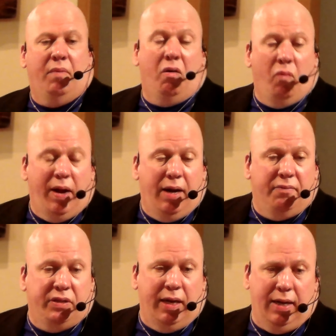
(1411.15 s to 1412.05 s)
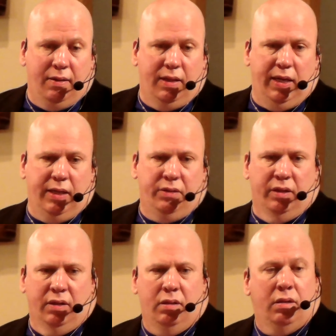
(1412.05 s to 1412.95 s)
my way of seeing
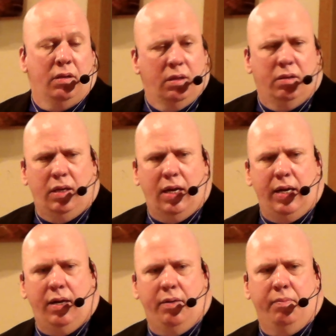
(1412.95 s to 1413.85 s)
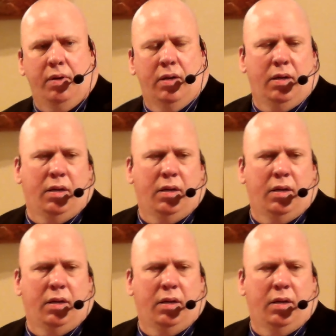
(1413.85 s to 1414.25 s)
things than I am.